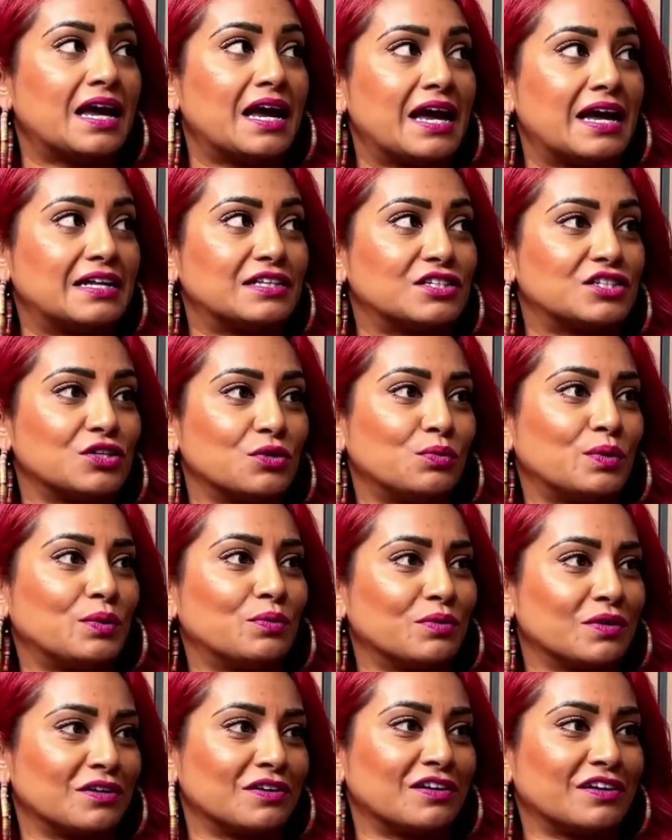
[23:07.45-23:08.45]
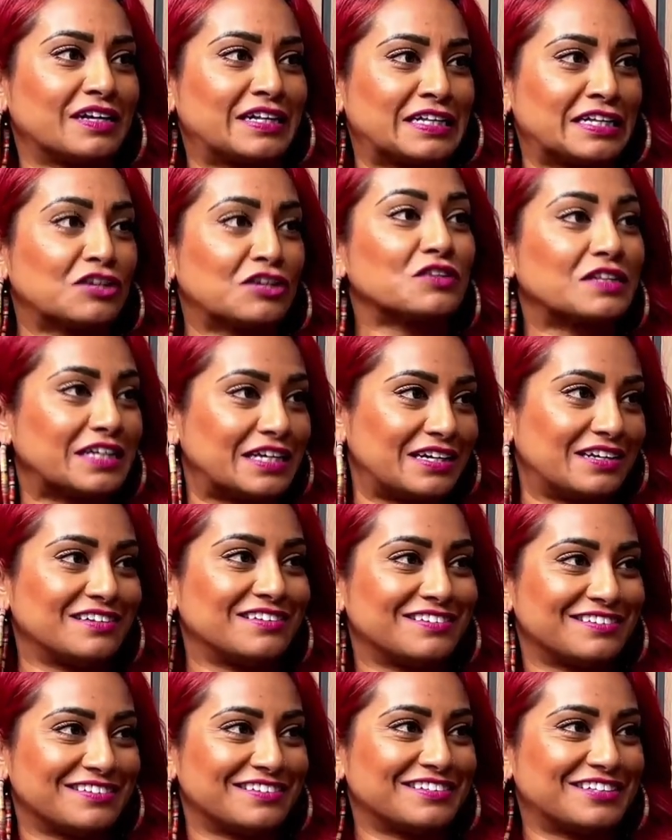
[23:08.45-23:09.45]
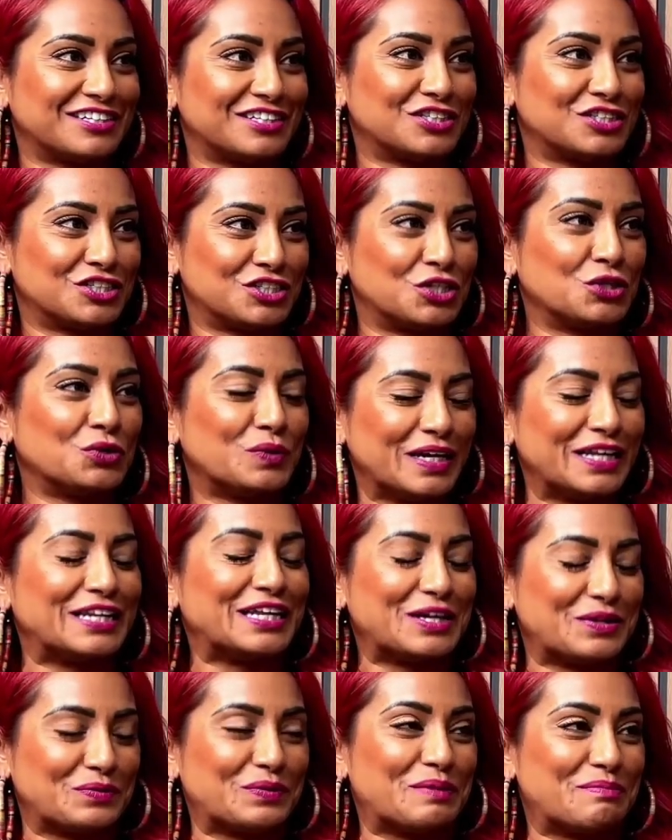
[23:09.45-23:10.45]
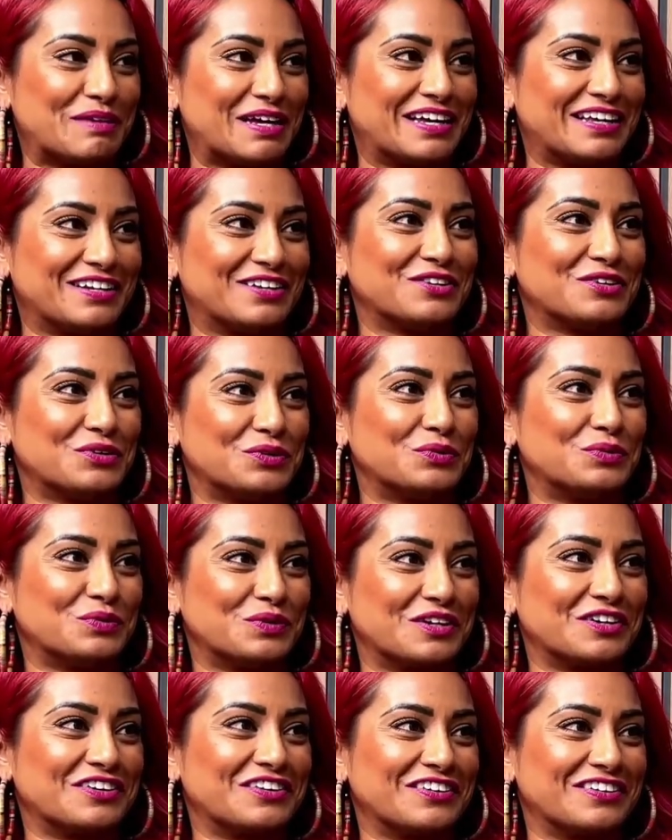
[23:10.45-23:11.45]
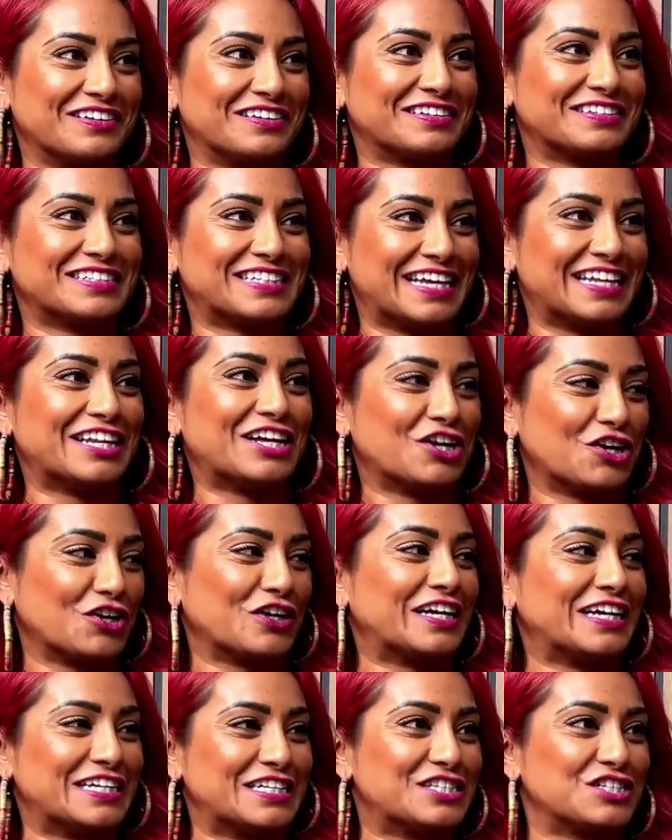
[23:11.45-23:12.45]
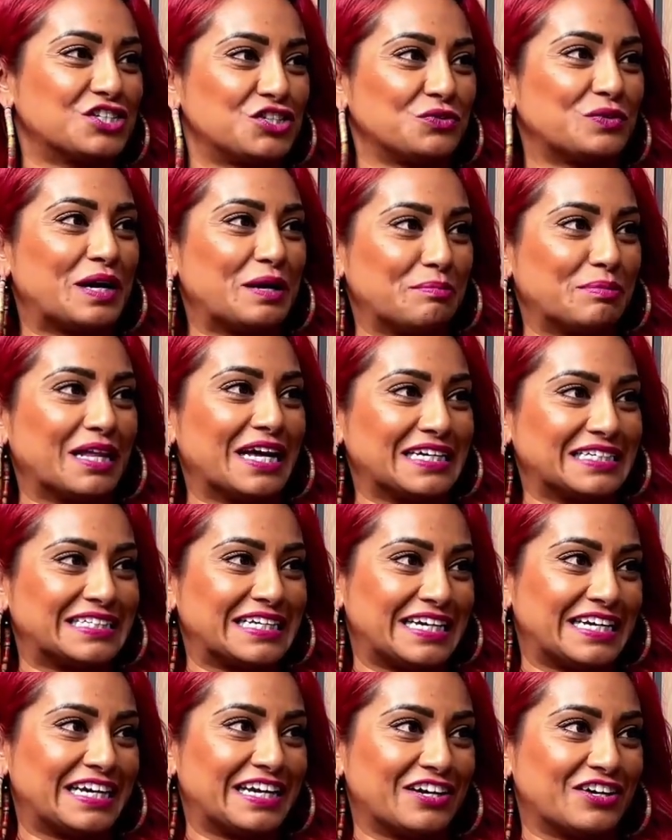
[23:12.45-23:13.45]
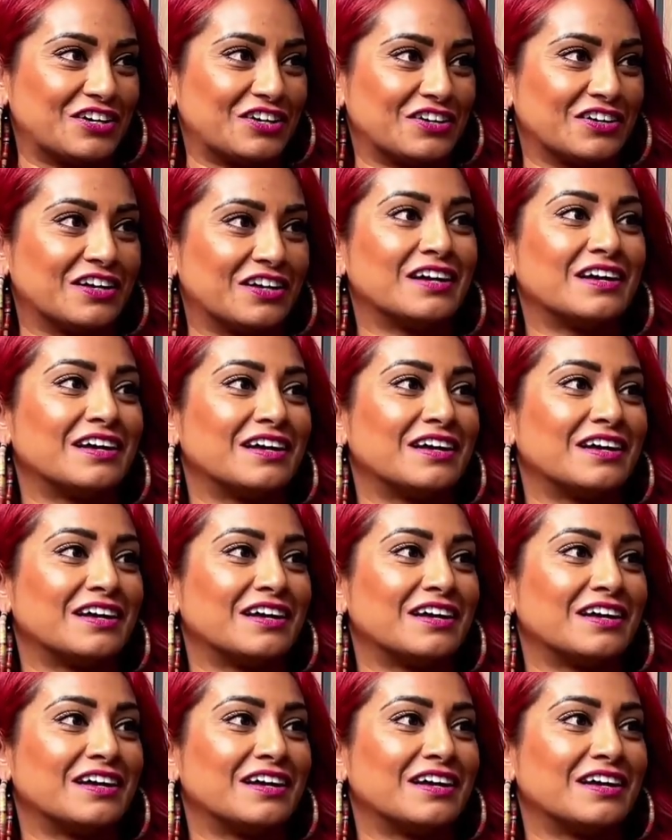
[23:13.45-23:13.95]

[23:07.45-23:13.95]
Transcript: And so we were clearly 2 Indian women who were sending our kids to a Black daycare,